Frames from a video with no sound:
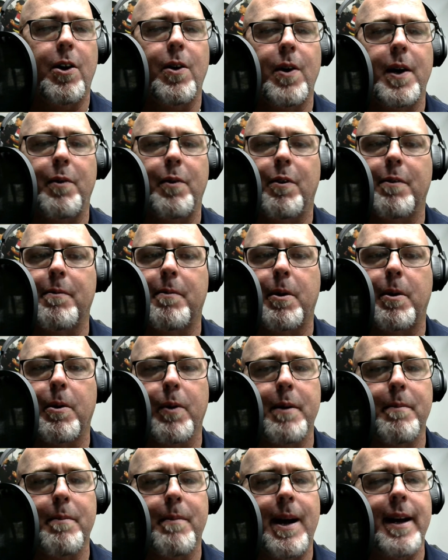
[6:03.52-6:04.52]
And one more
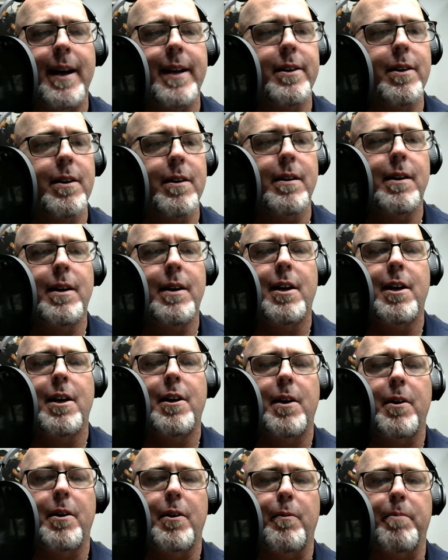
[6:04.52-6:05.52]
reminder,
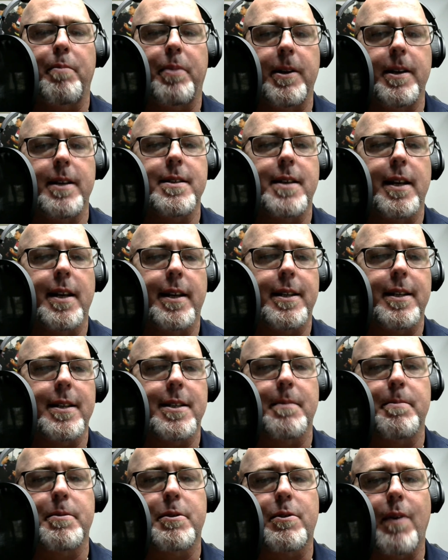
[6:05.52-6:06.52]
please hit the
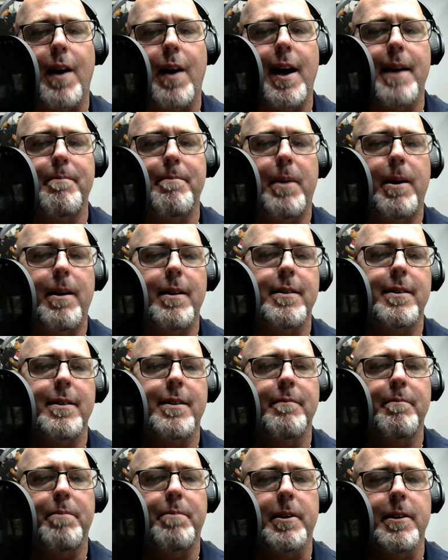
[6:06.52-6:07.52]
subscribe
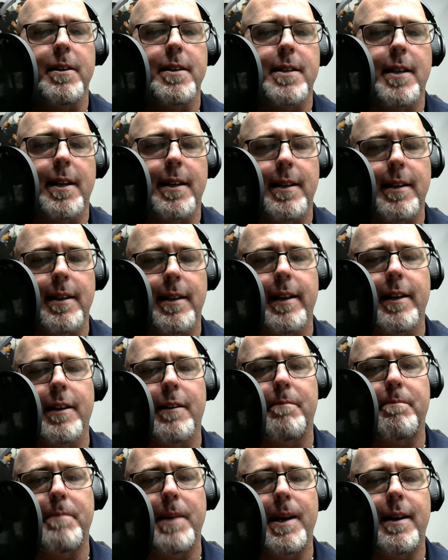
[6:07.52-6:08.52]
button. Please hit the little
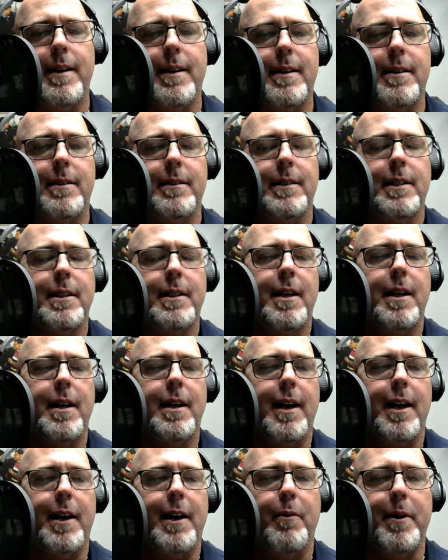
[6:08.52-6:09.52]
bell.
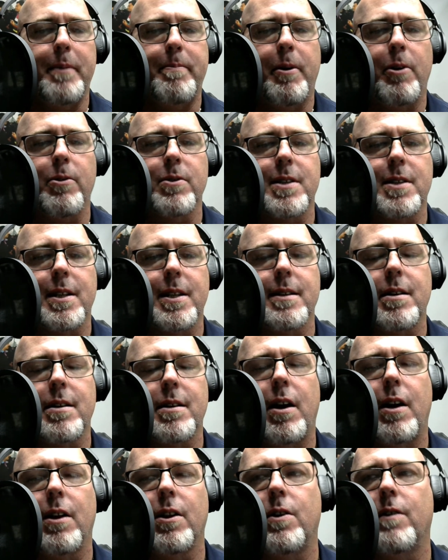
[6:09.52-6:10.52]
We post this
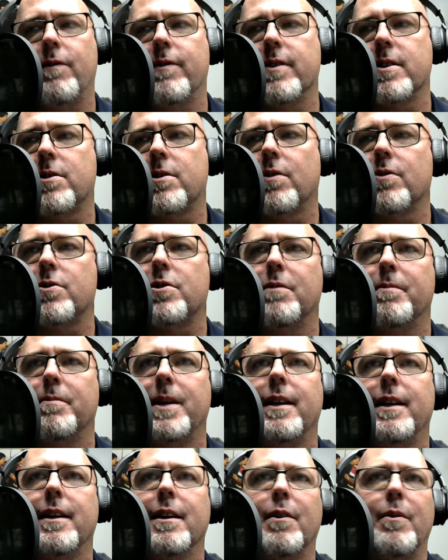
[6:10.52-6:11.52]
all over social
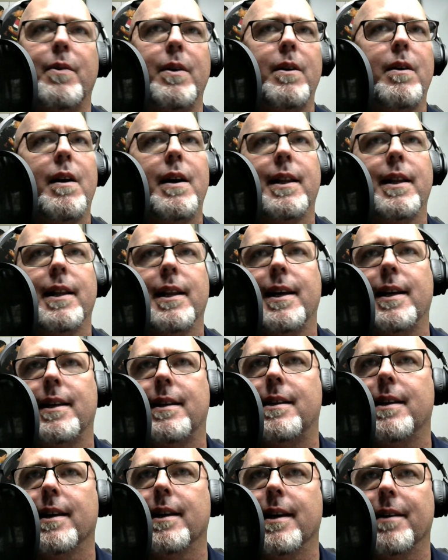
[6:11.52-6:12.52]
media. We're on
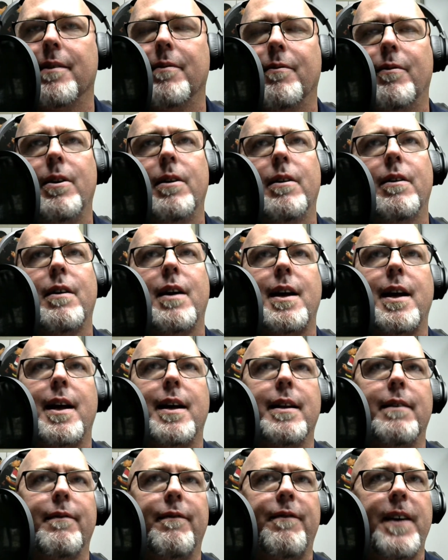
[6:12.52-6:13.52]
LinkedIn. We're
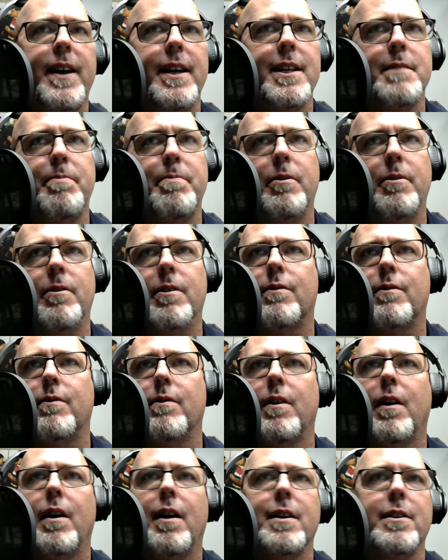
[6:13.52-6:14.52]
on Facebook.
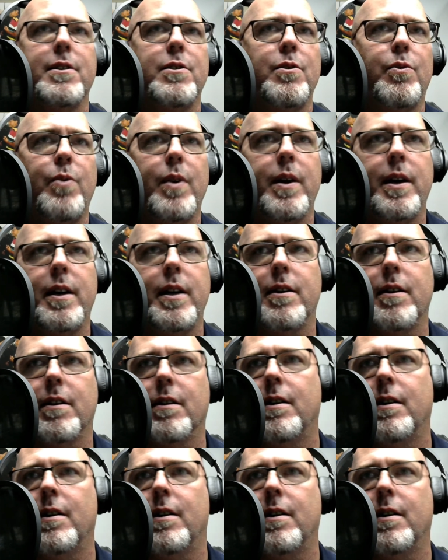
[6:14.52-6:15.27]
We're on Twitter.